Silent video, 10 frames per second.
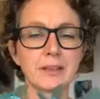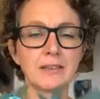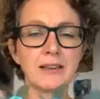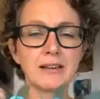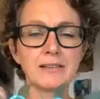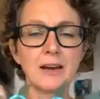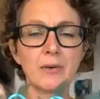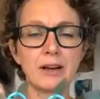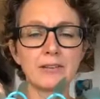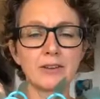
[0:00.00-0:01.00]
That's how
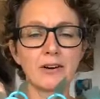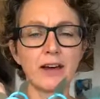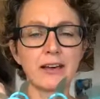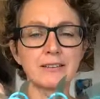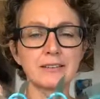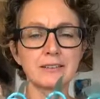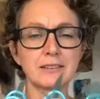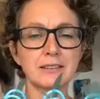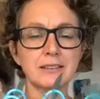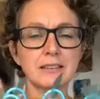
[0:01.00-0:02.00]
I saw it
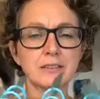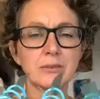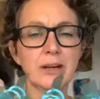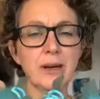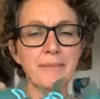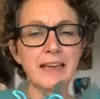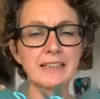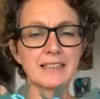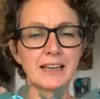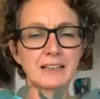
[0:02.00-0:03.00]
when I
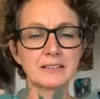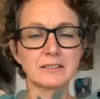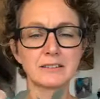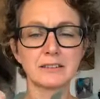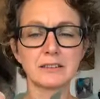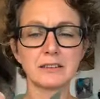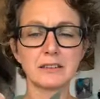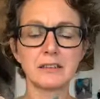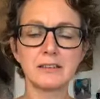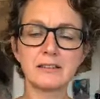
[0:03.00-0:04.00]
made it.
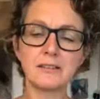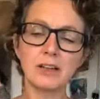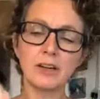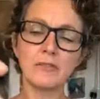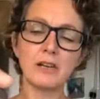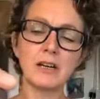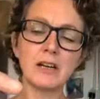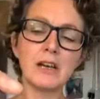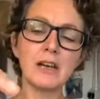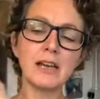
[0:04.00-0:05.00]
This is kind of
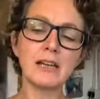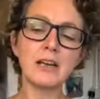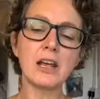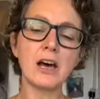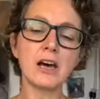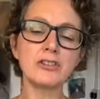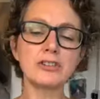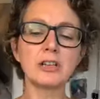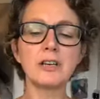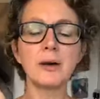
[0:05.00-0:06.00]
an
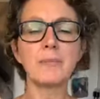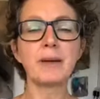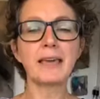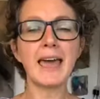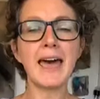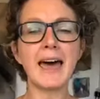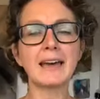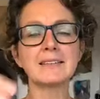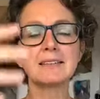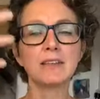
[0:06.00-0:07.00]
enlarged
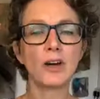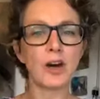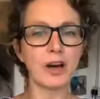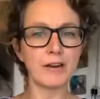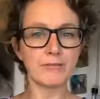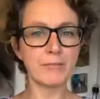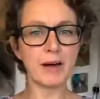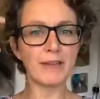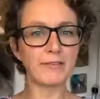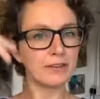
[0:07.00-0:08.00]
maquette of
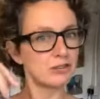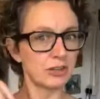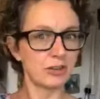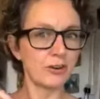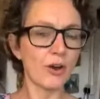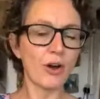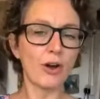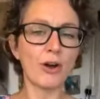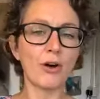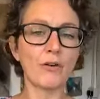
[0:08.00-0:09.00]
my vision
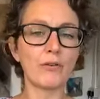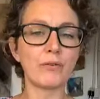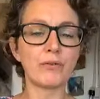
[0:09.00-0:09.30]
of